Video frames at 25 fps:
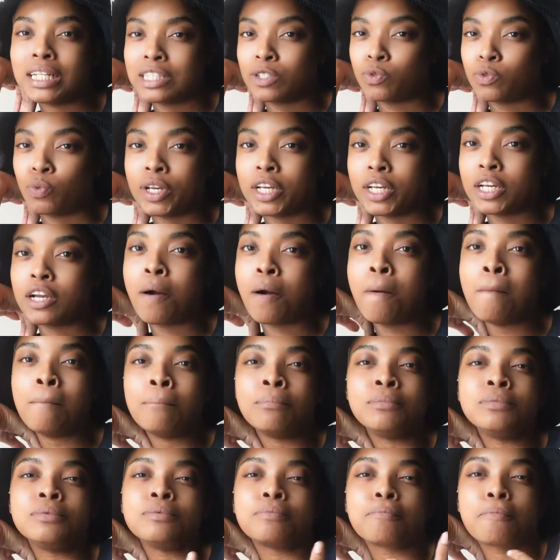That's weird.
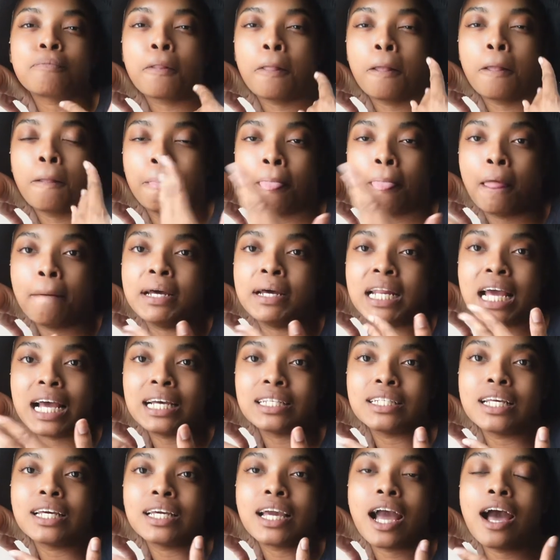But
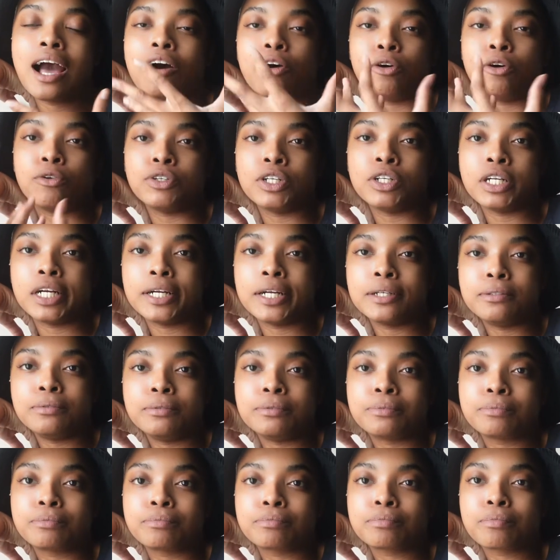as I got older
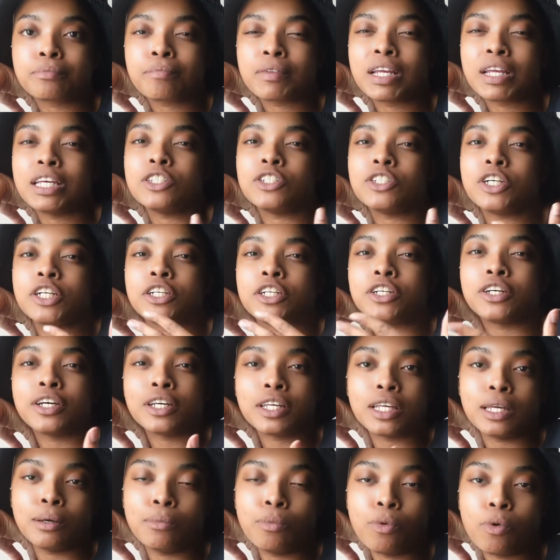and started
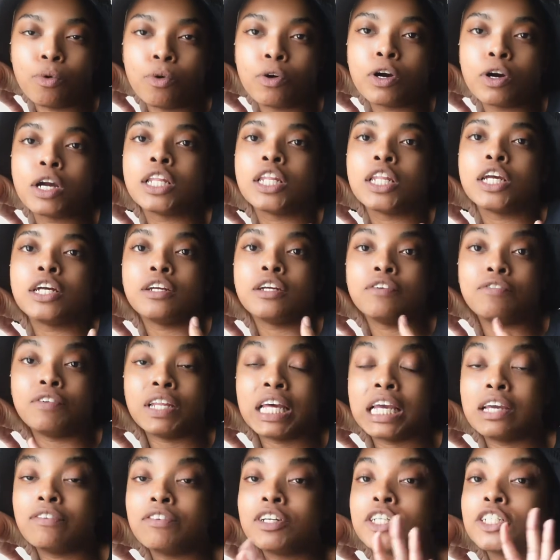cooking more and learning
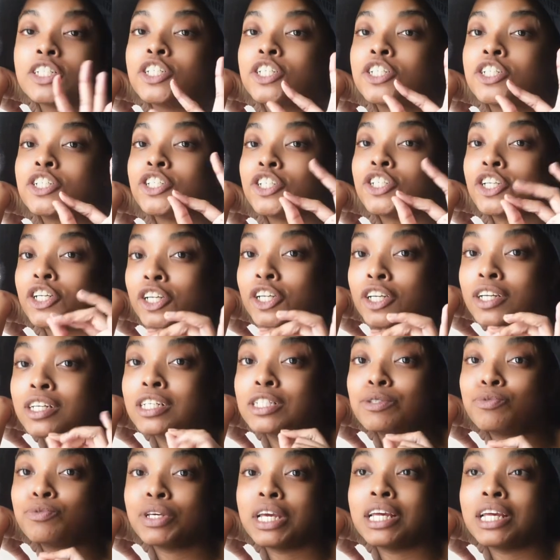flavors, sugar
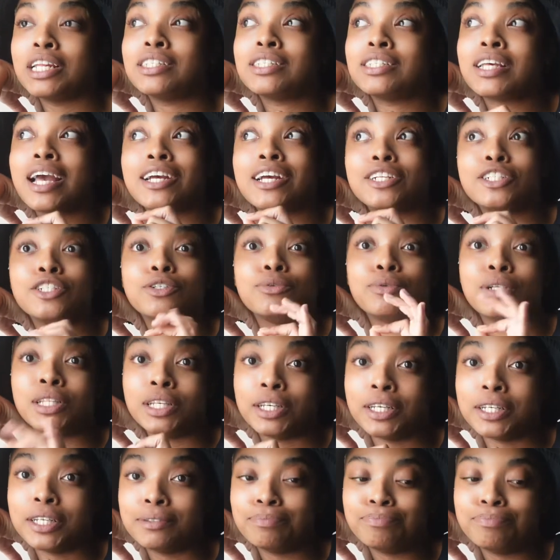in spaghetti is actually
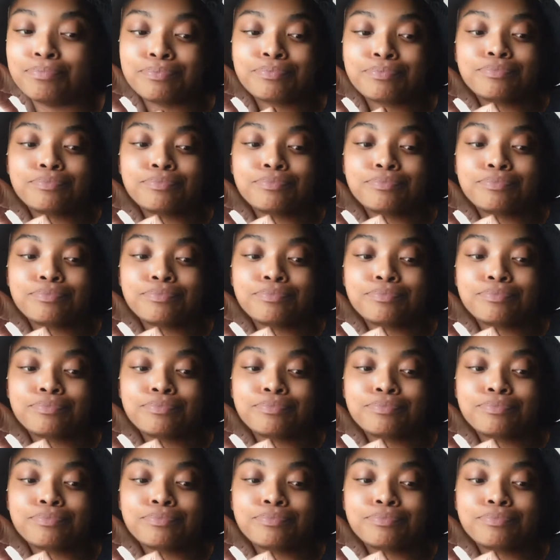really good.